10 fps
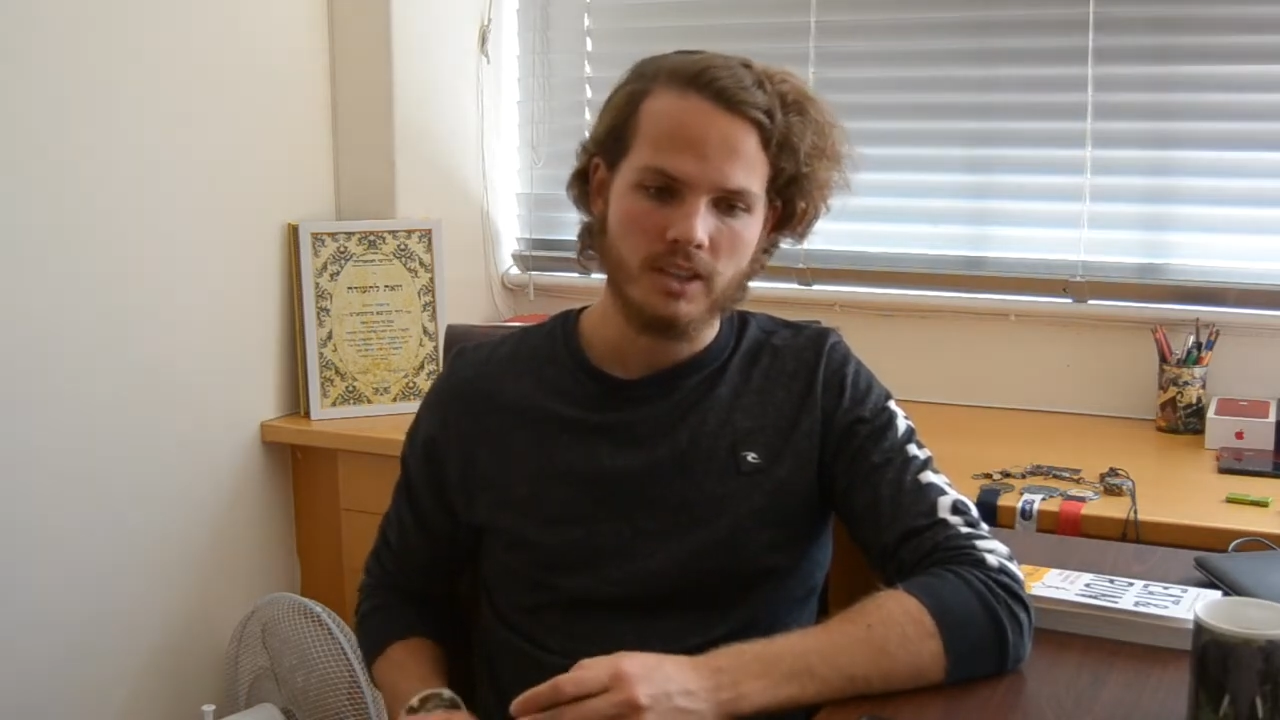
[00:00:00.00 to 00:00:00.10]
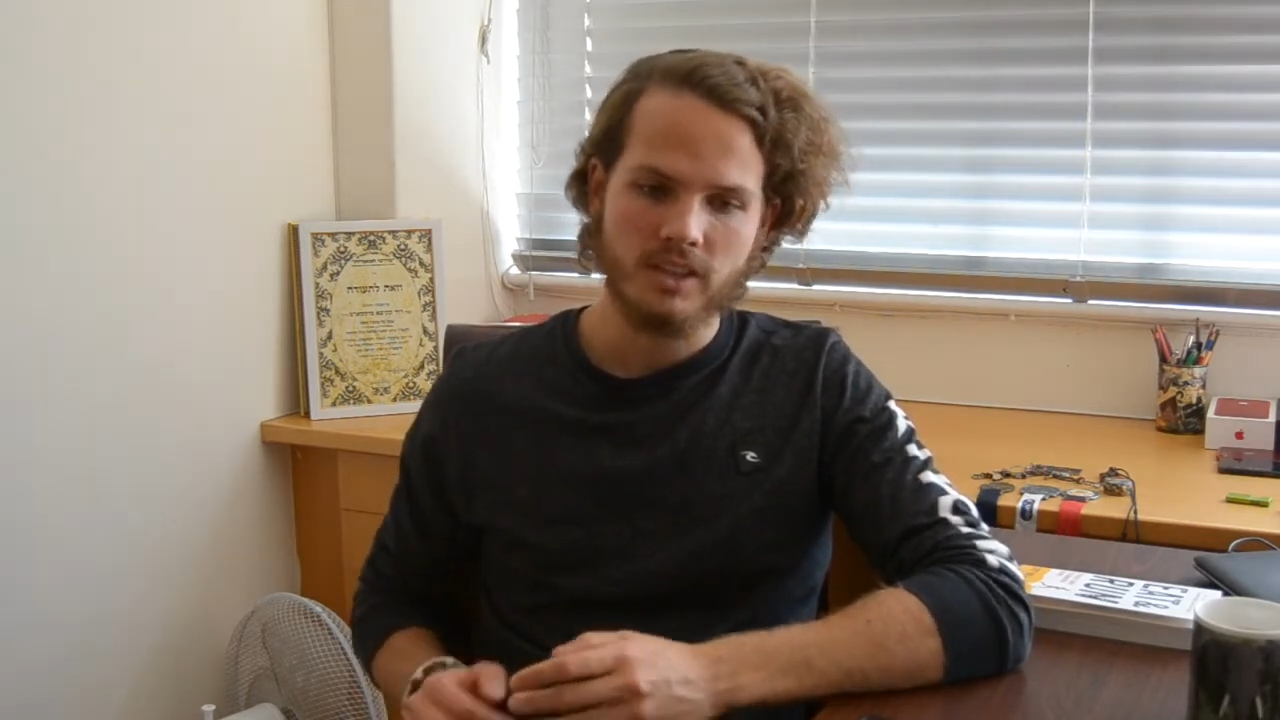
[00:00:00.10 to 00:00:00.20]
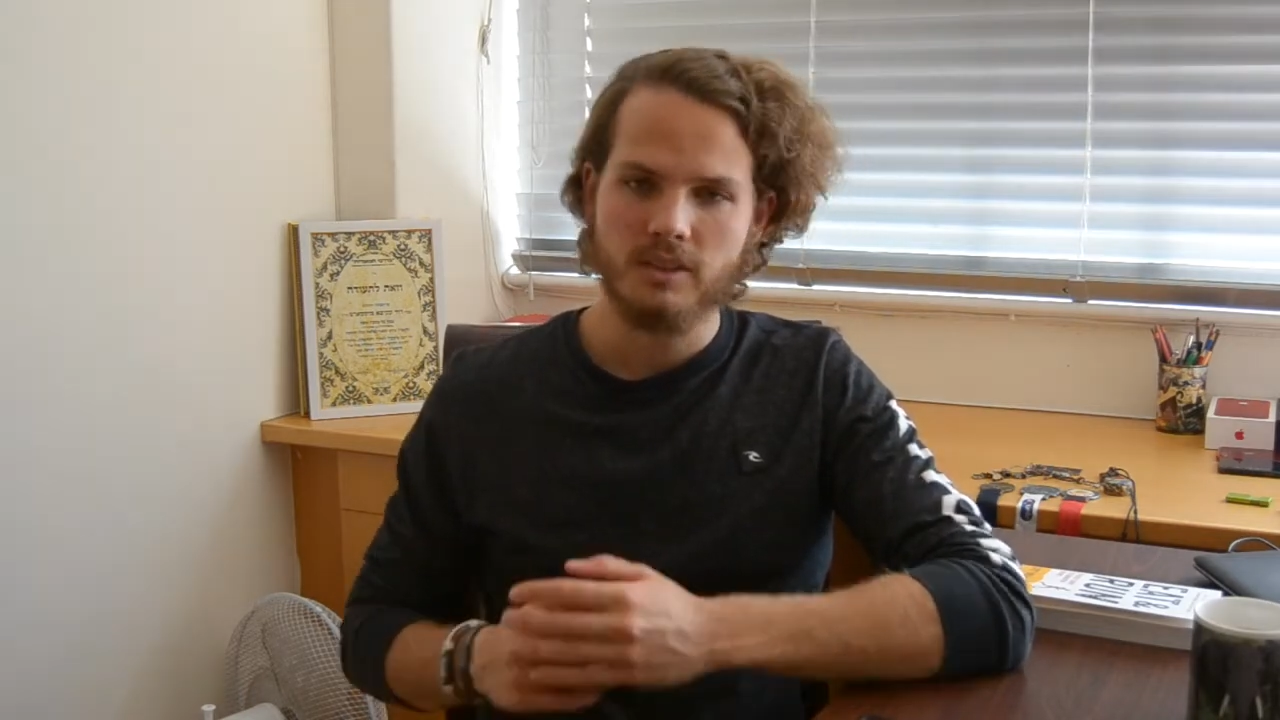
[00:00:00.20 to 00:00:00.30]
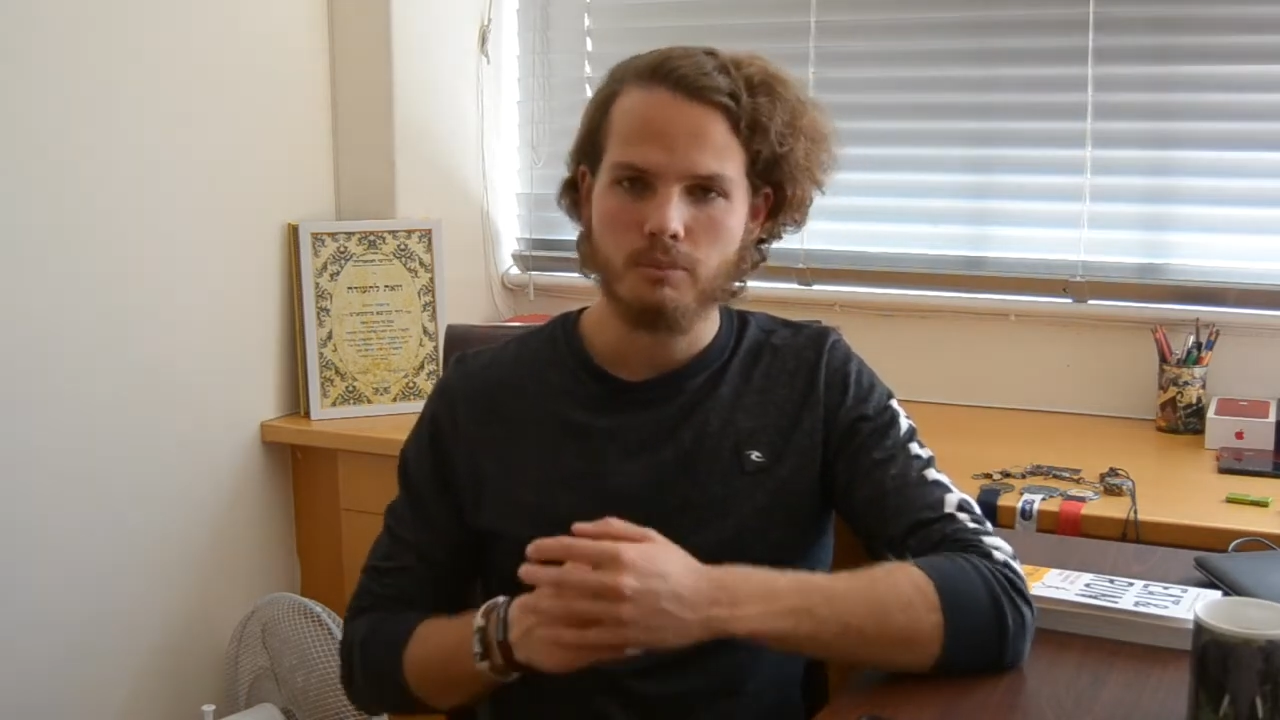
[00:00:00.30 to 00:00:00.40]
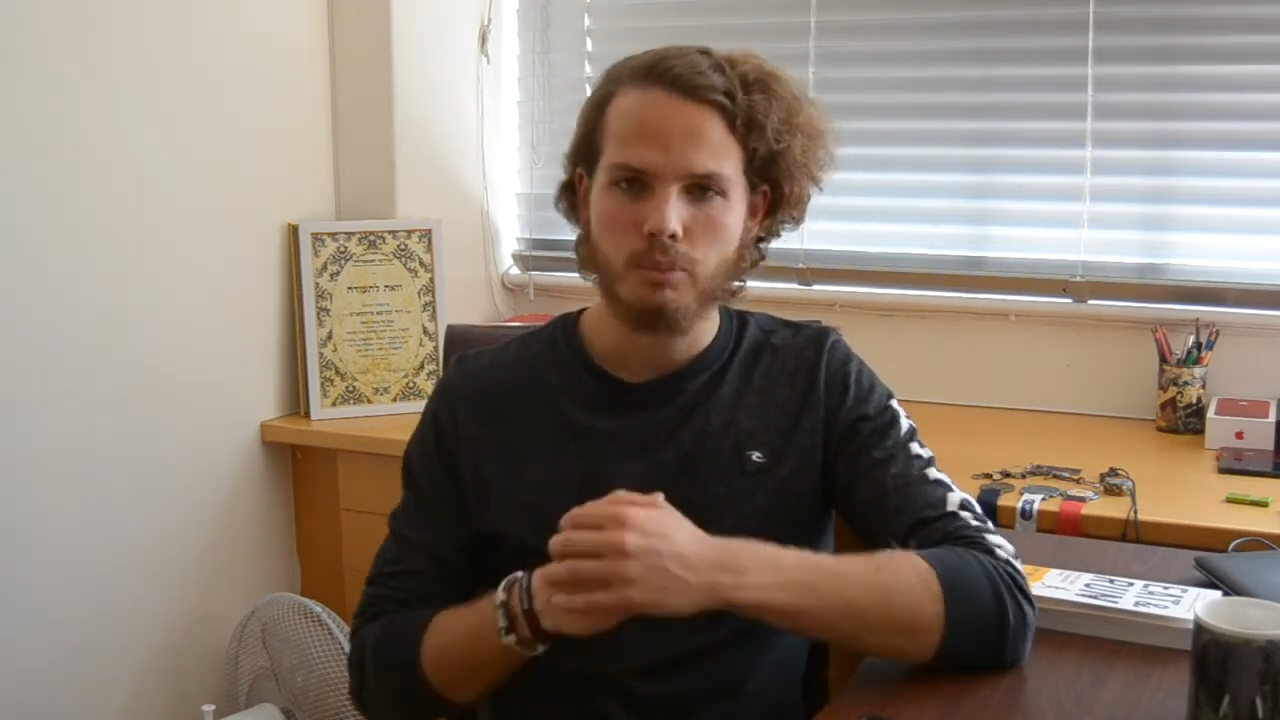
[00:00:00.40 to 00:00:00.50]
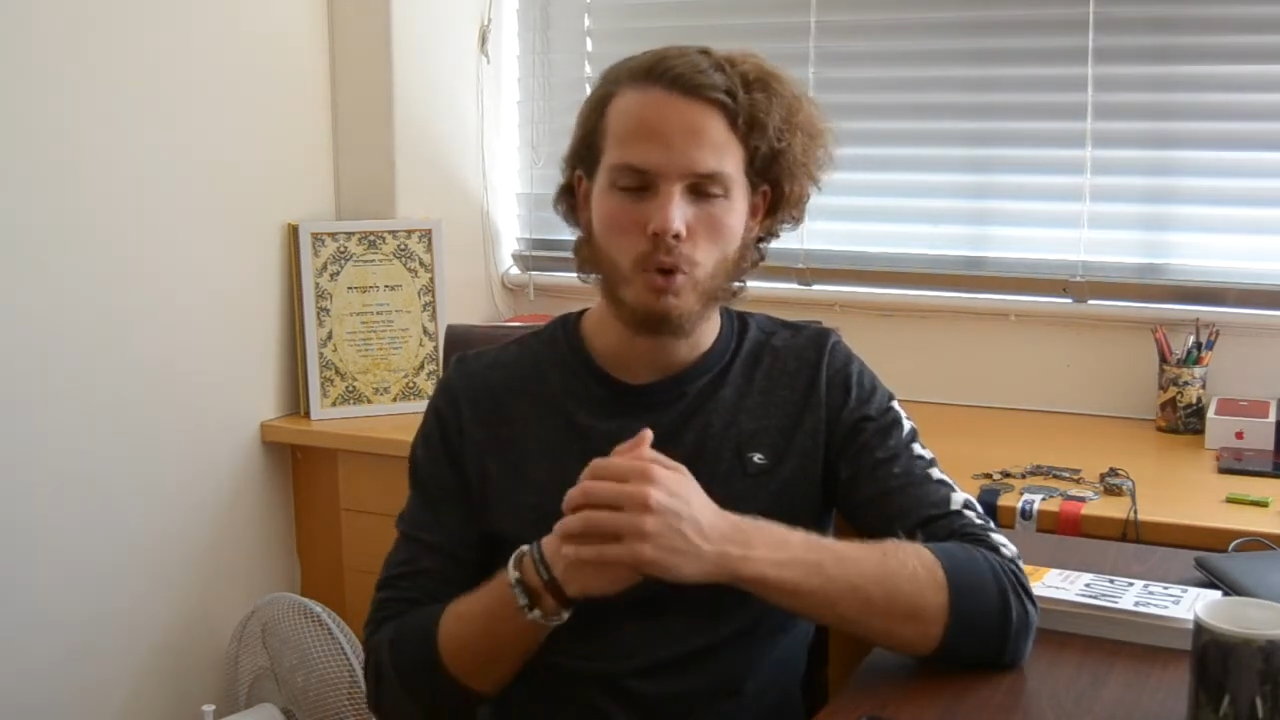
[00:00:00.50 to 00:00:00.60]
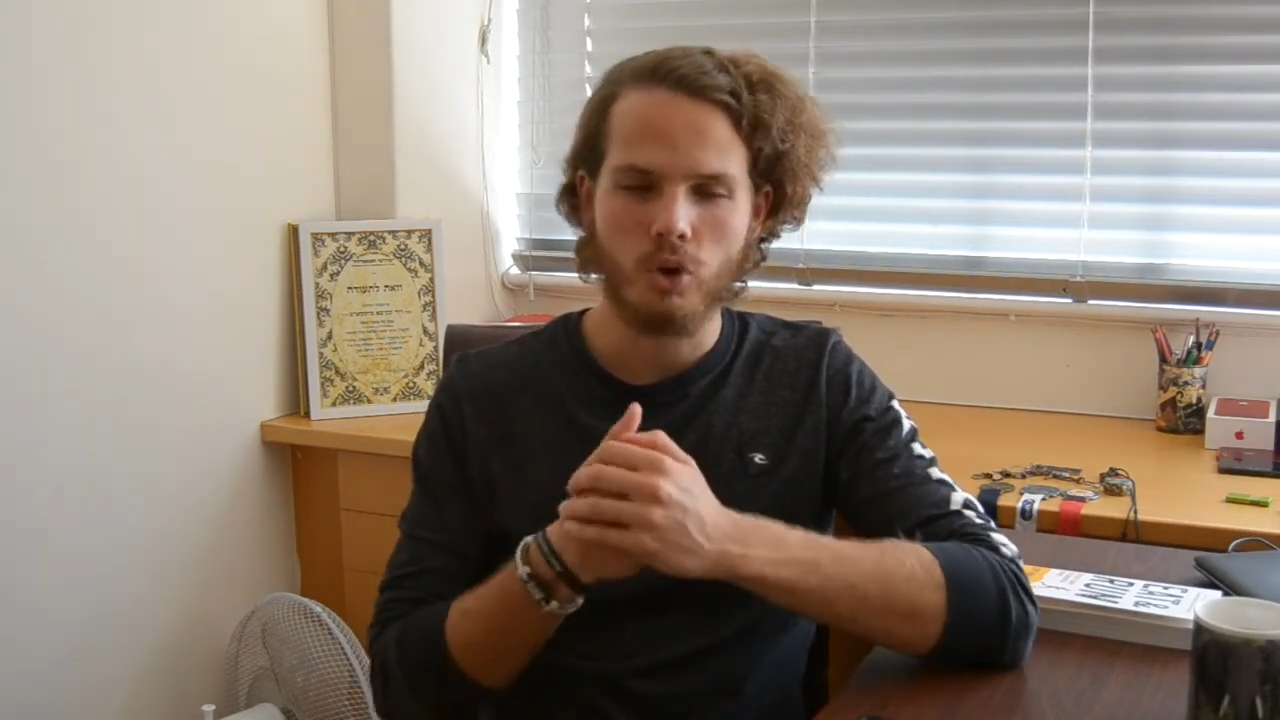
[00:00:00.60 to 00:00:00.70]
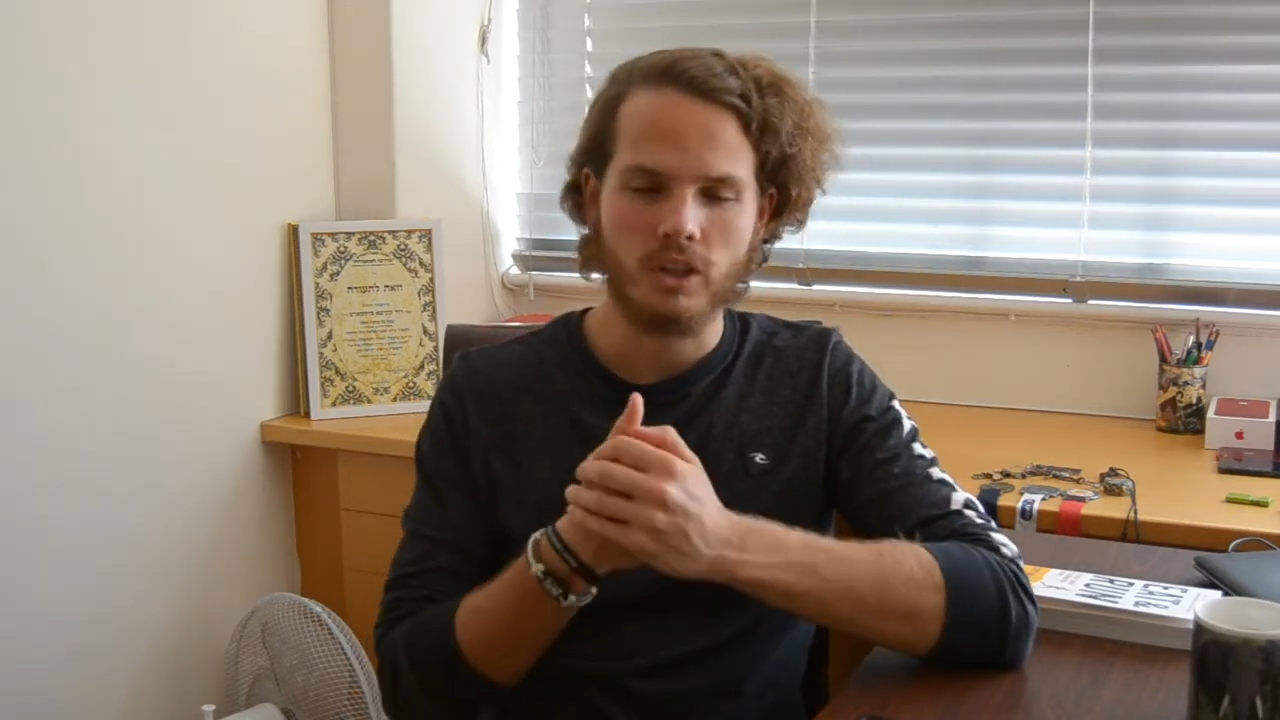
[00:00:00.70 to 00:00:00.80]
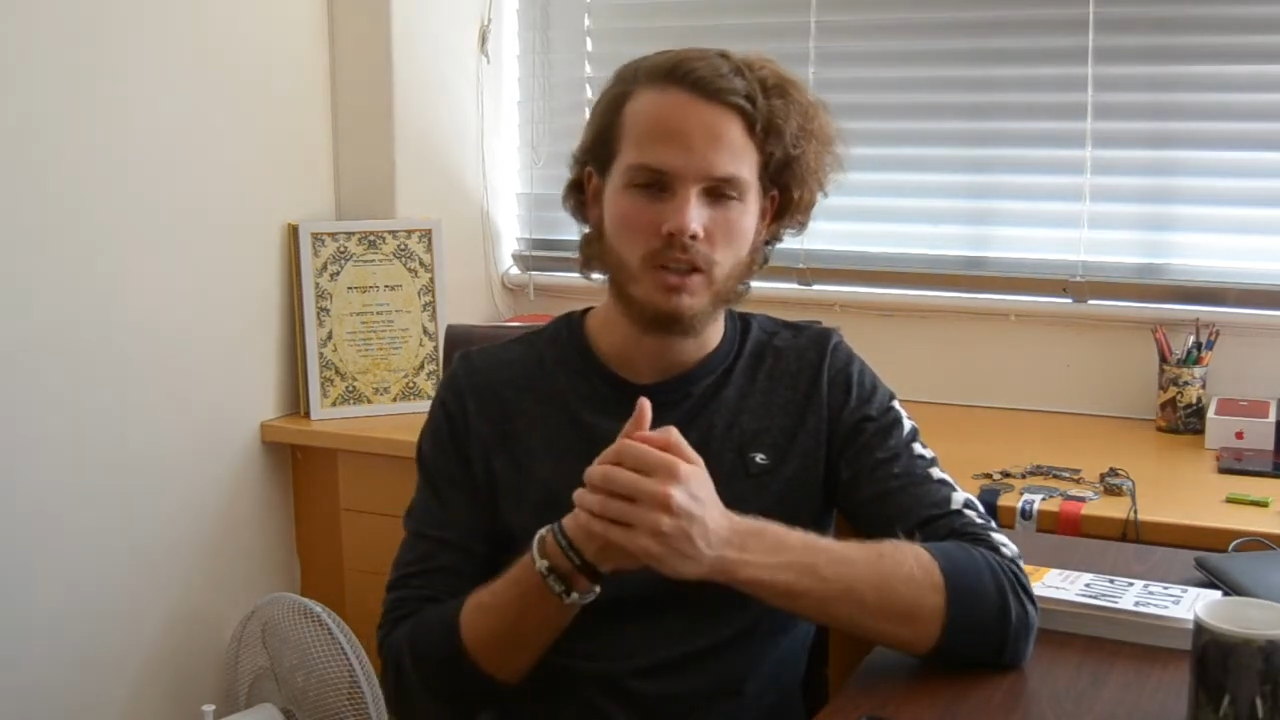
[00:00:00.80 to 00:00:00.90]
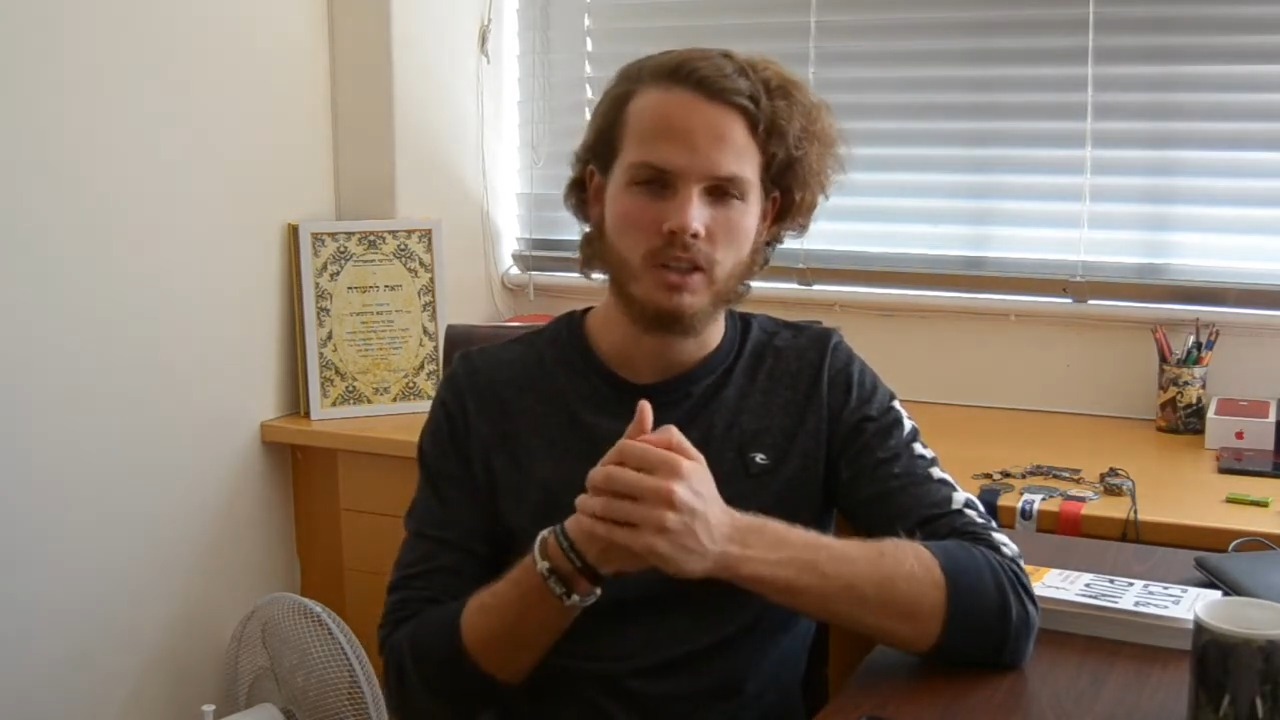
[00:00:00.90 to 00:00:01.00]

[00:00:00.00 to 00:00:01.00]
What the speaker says: important